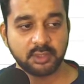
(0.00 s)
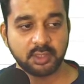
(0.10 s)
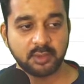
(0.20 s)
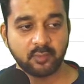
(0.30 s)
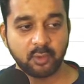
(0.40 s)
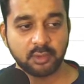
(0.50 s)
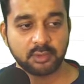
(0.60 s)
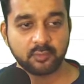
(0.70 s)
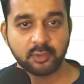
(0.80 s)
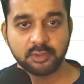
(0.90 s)
like
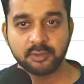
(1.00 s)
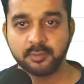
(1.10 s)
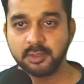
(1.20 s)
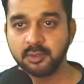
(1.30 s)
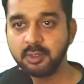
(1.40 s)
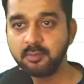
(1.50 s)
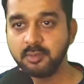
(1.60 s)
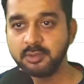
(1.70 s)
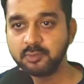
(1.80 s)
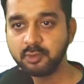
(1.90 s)
what this particular
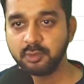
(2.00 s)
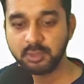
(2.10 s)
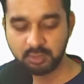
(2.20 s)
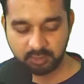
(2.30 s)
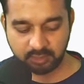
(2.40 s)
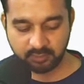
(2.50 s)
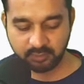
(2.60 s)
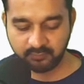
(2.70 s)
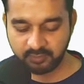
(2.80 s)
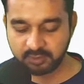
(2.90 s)
image was and
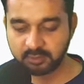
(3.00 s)
if it is